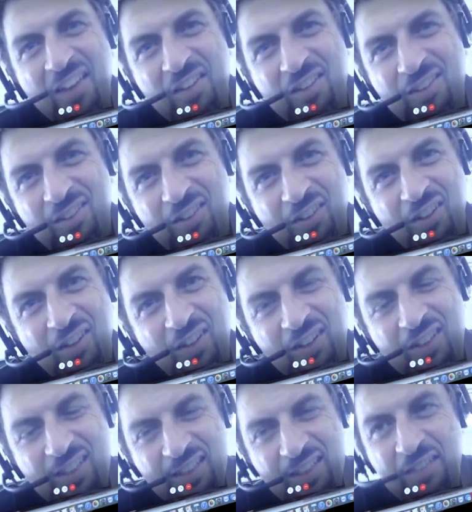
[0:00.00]
So
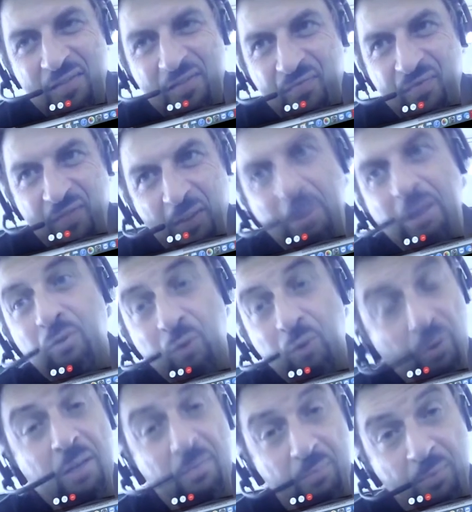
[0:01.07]
it's, but
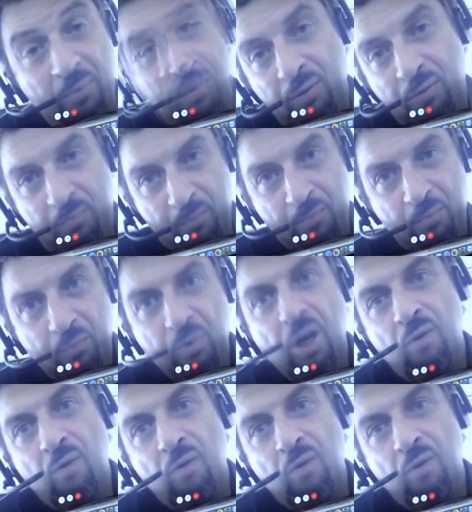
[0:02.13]
we, we, we, we